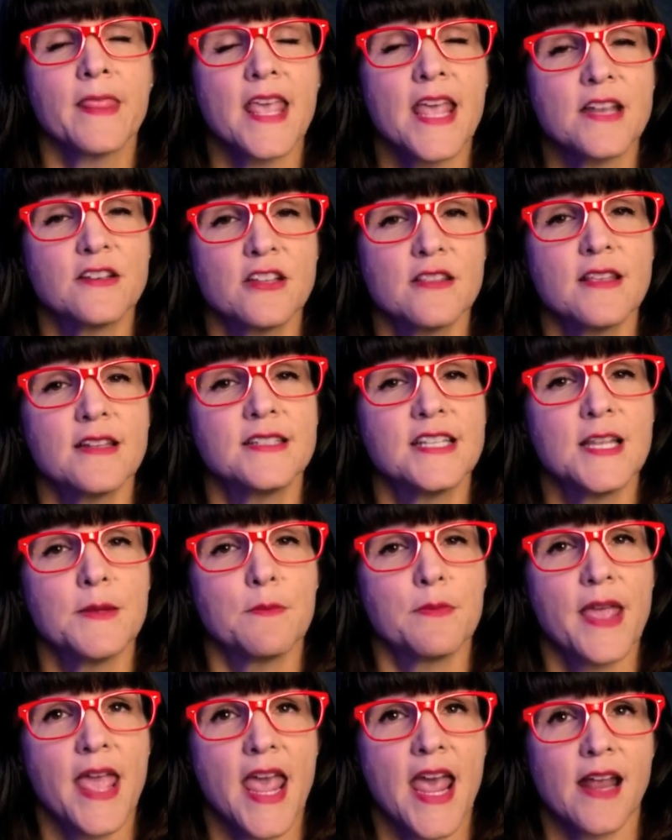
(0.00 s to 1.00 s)
into the
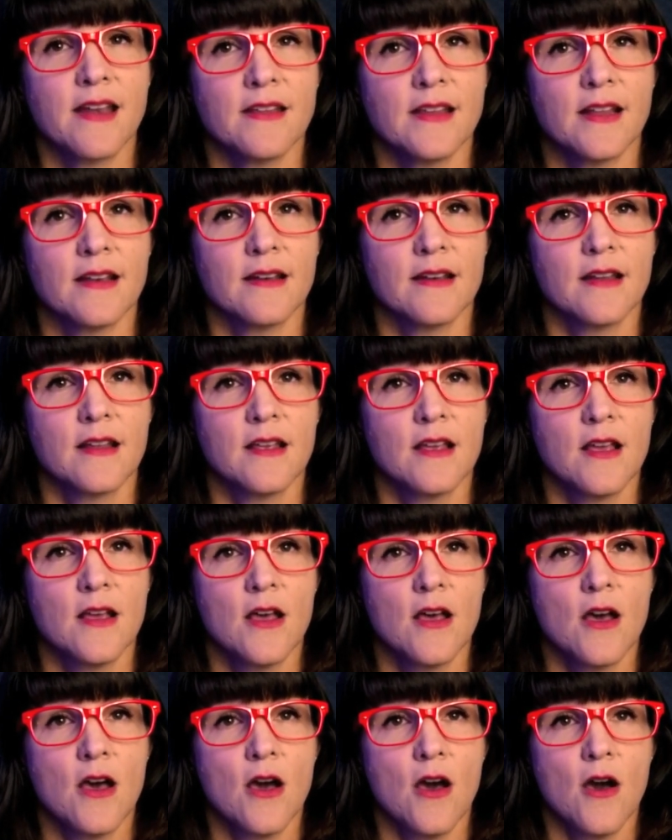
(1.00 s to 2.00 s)
deep canyon,
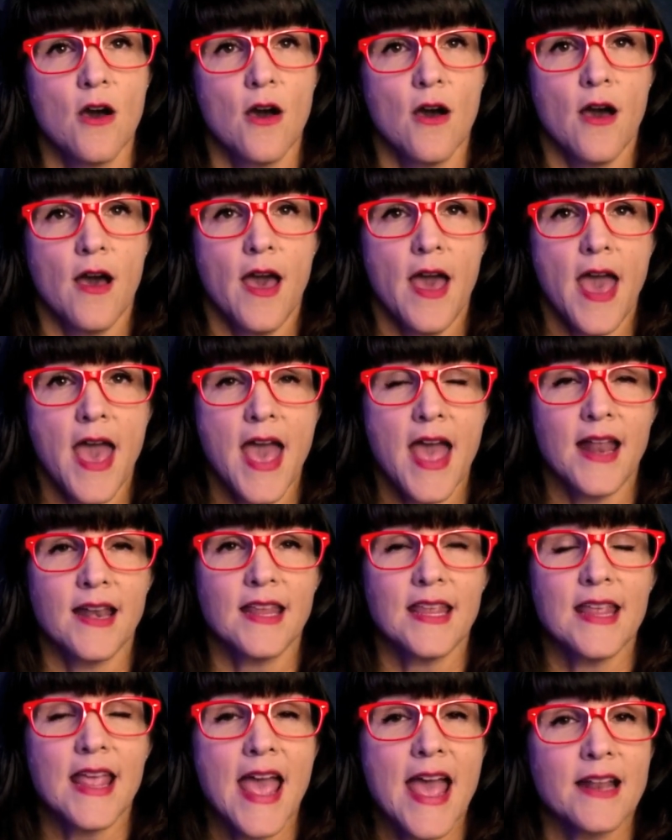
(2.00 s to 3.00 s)
and
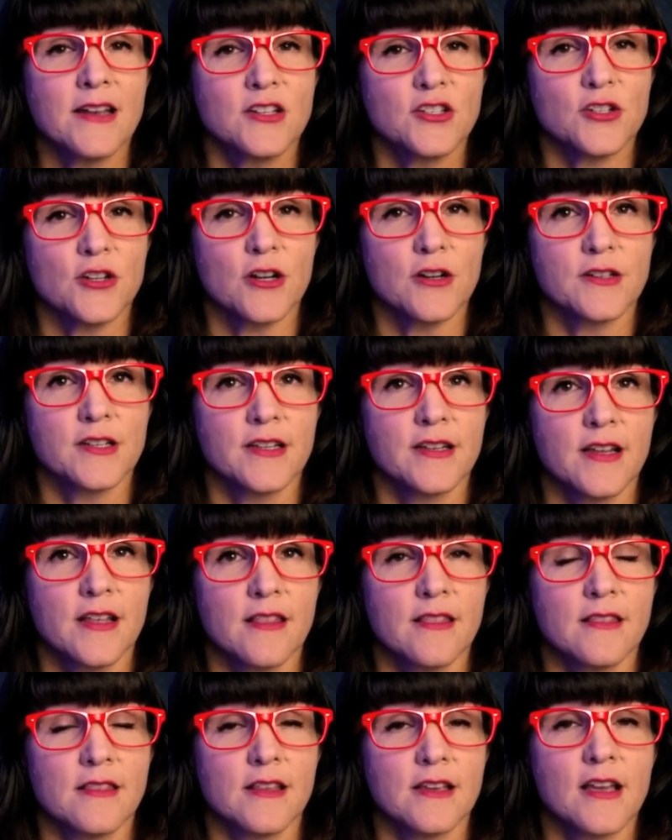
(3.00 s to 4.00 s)
he entered
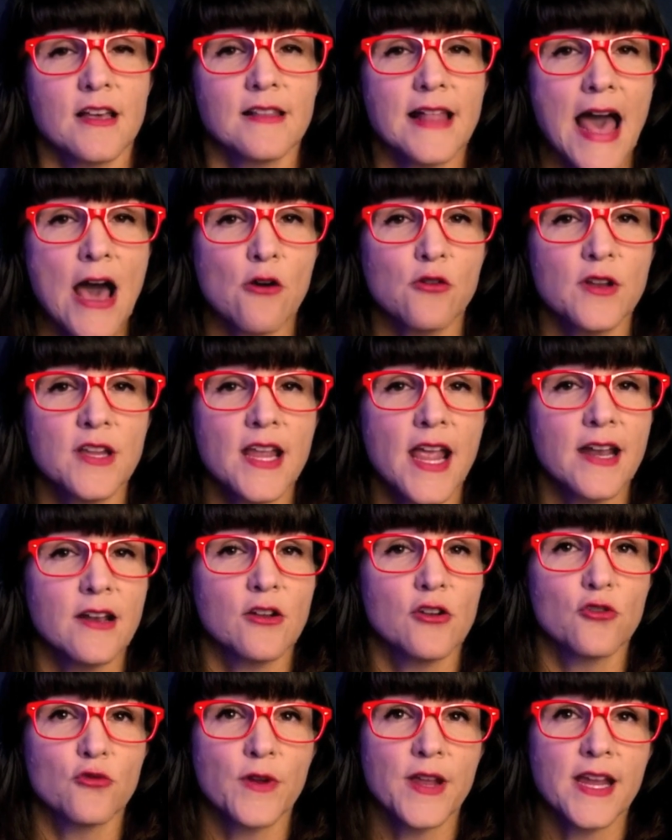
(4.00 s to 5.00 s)
the cloudy
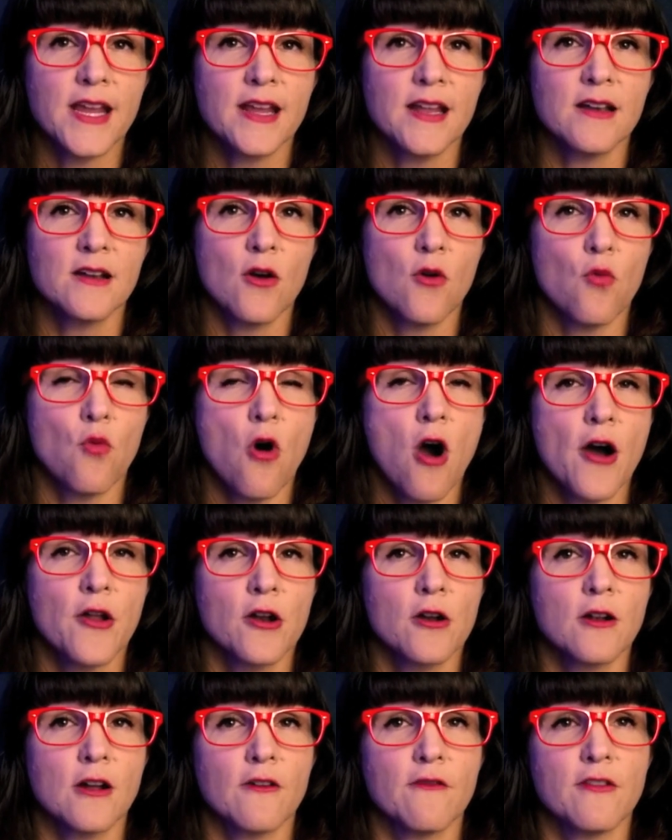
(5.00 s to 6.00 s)
and green
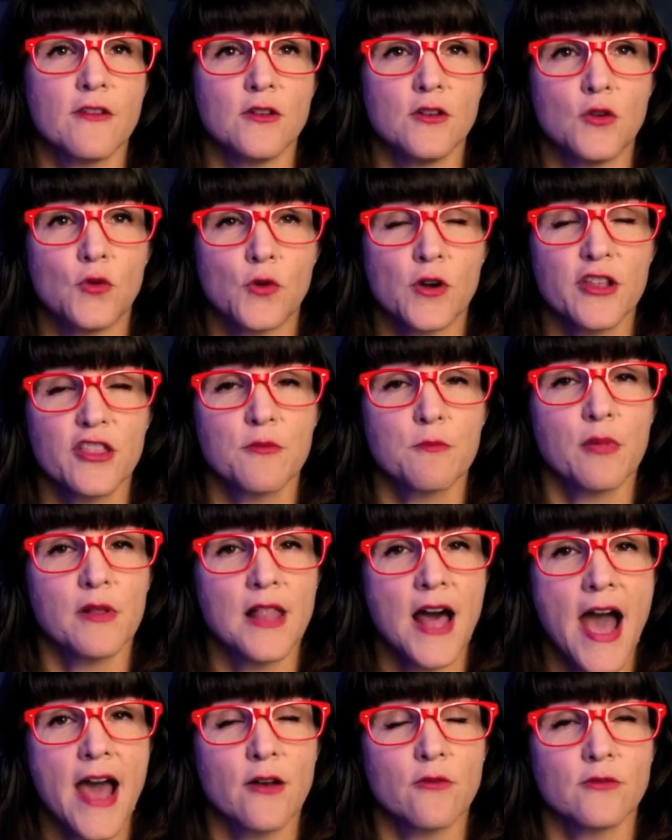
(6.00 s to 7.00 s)
water of the North
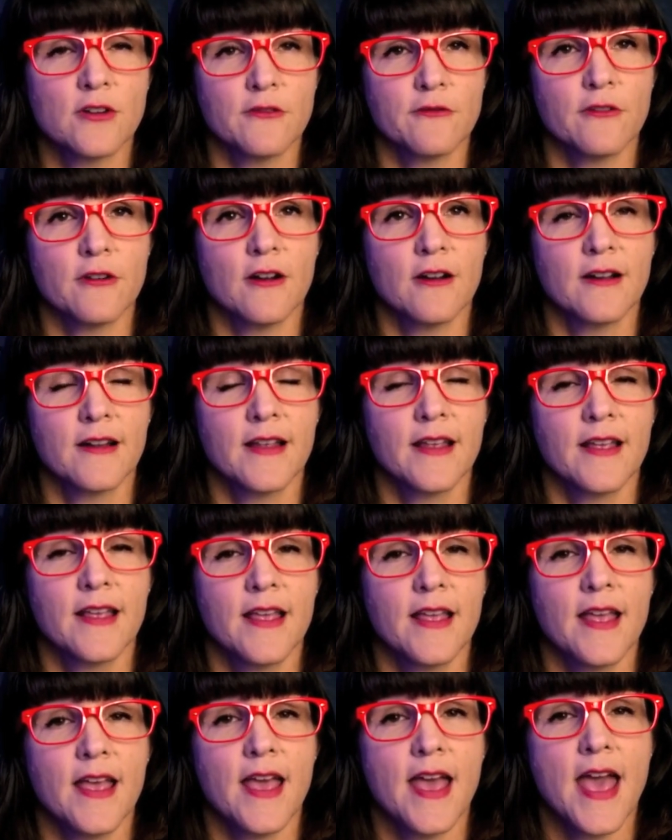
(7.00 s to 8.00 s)
Platte River,
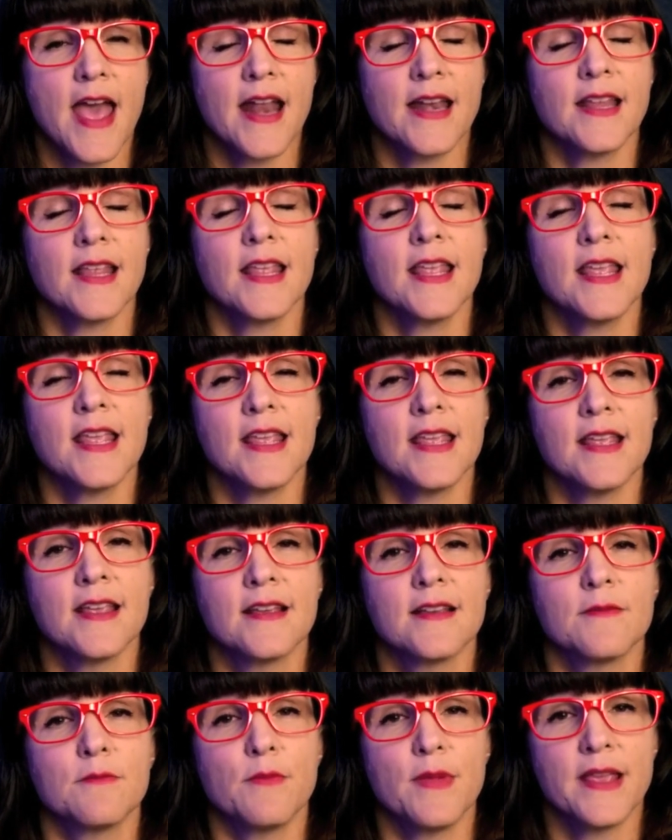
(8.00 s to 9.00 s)
and he
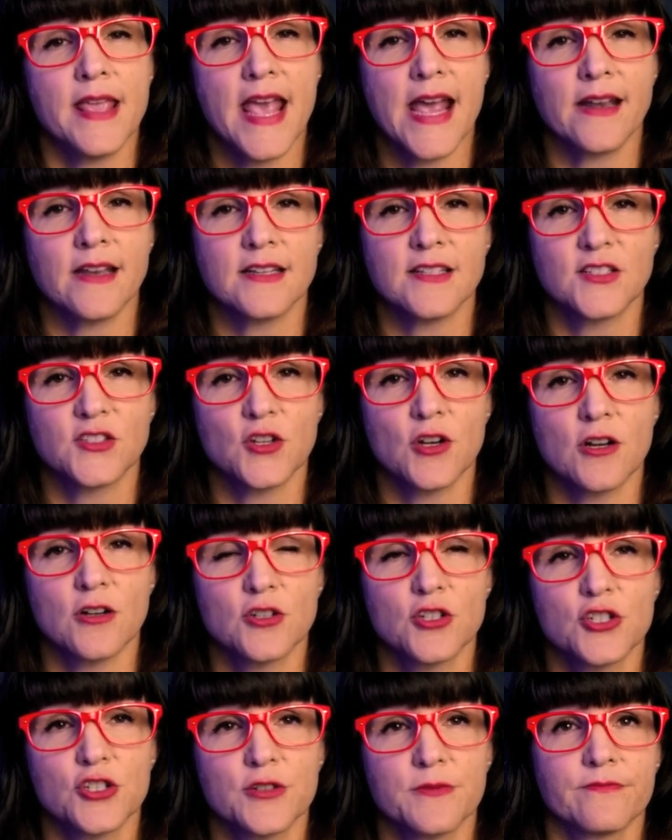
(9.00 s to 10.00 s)
began his
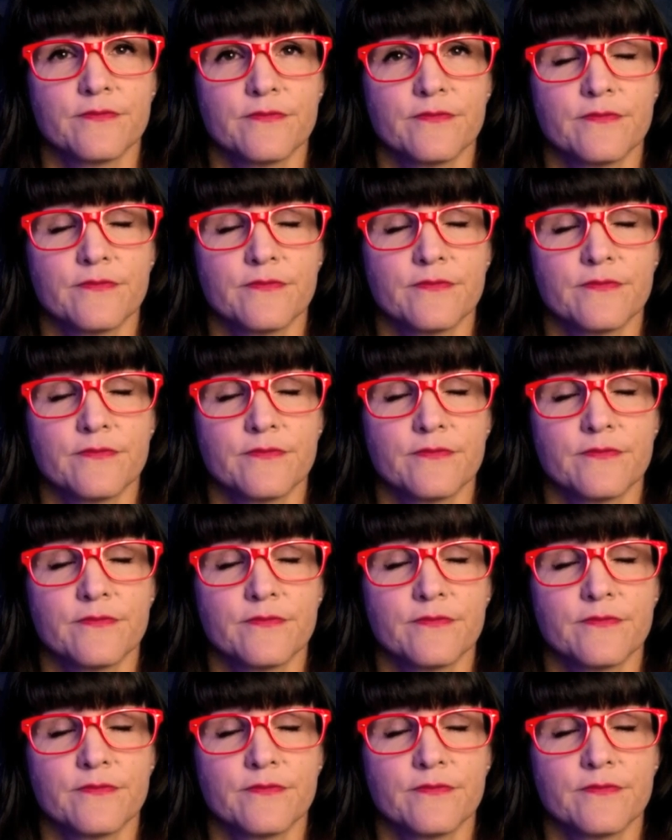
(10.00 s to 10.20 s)
search.